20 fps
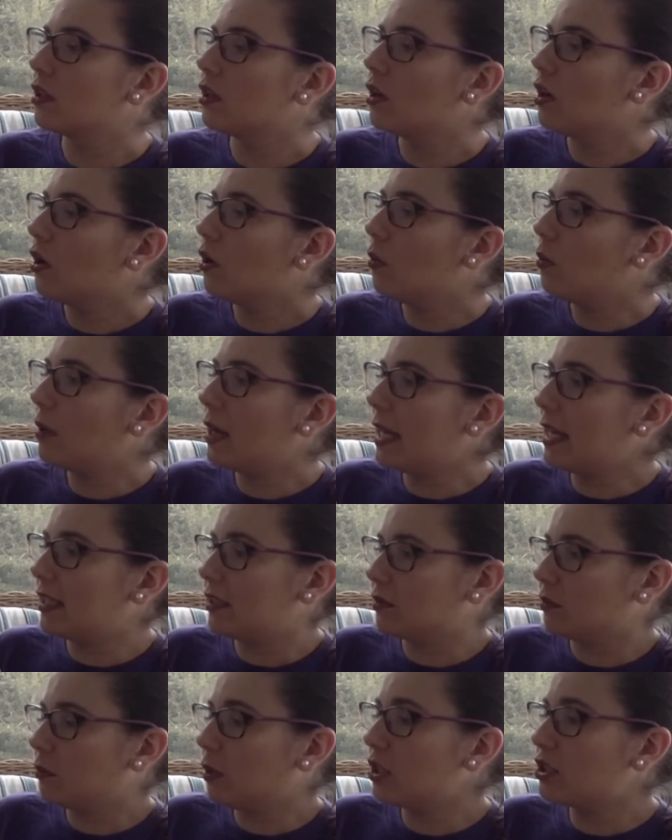
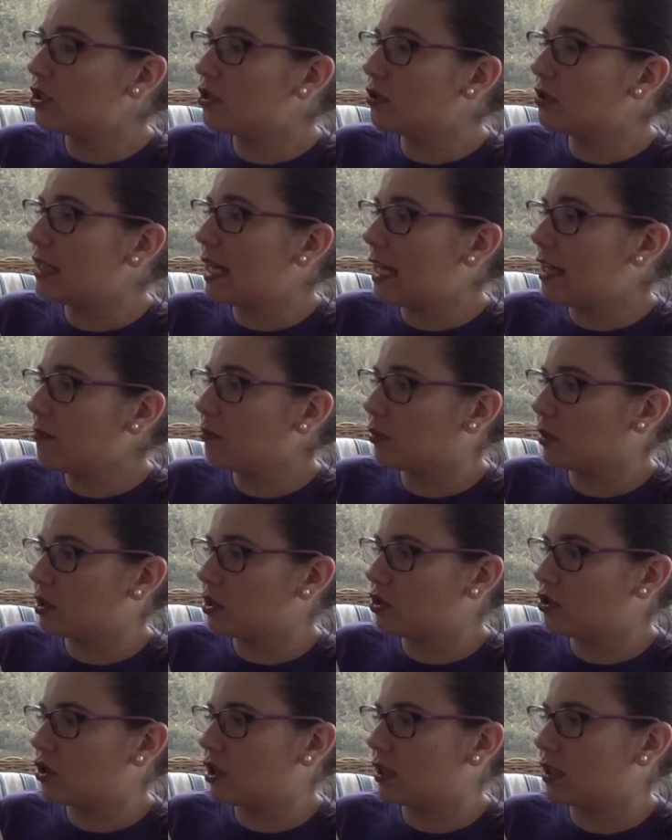Wait, what's your name?
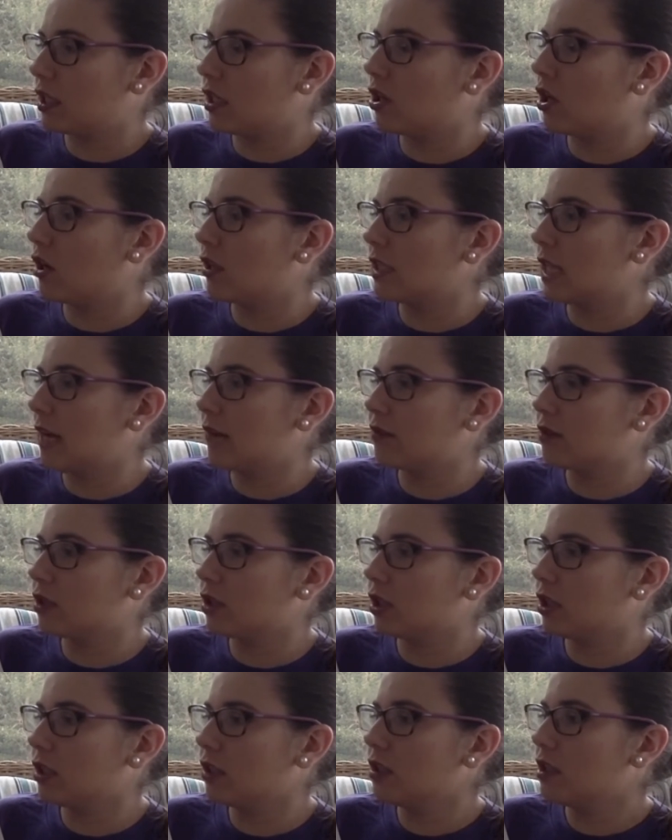Prince Chunky called after
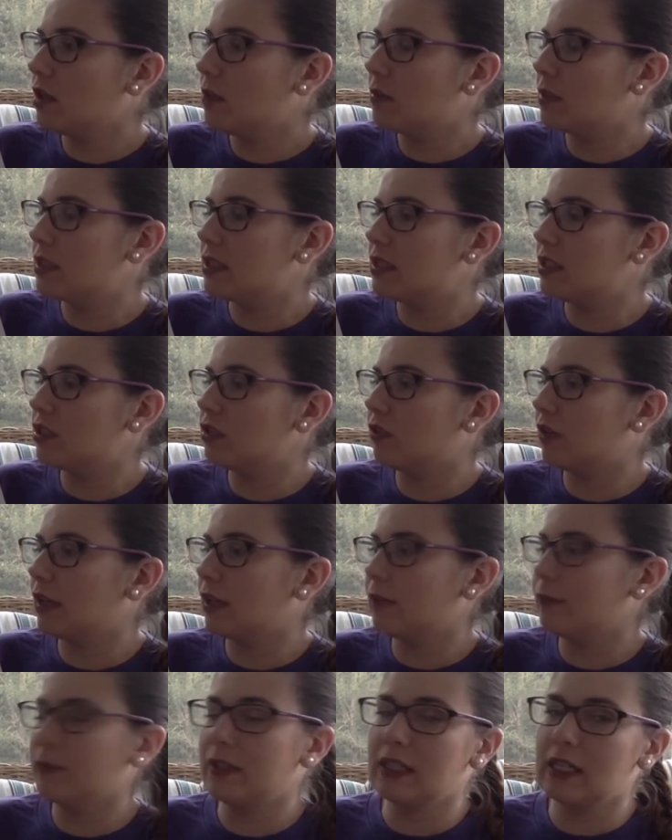her, but
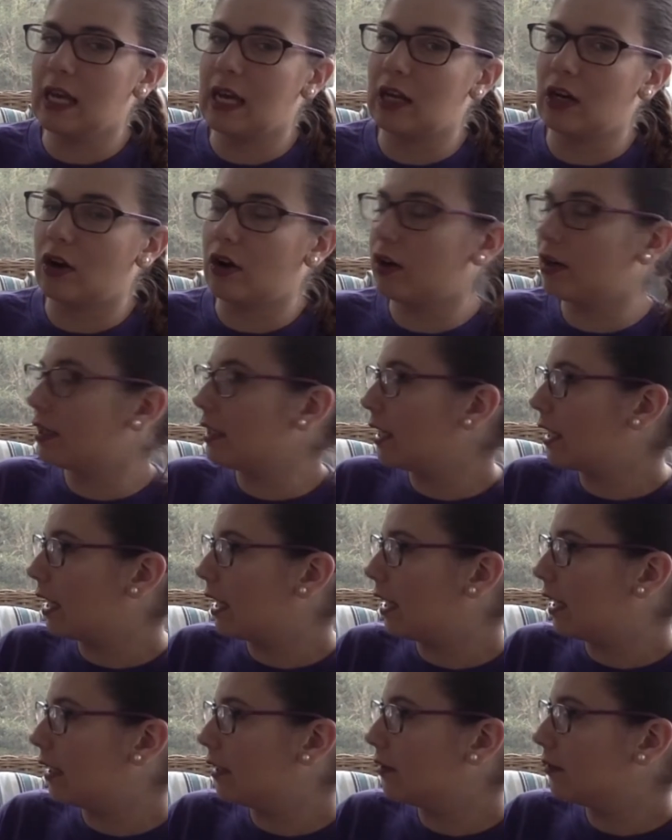Cinderelephant had already
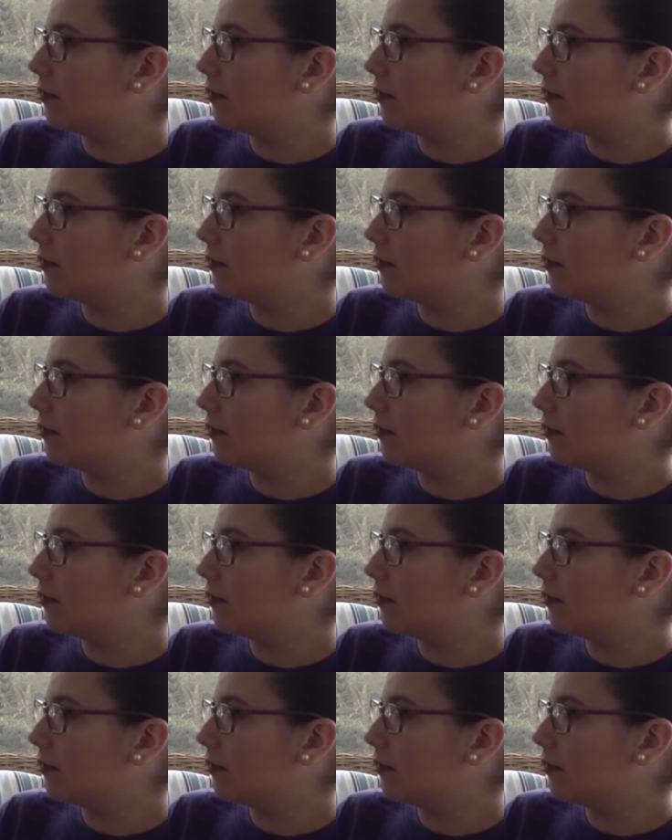gone.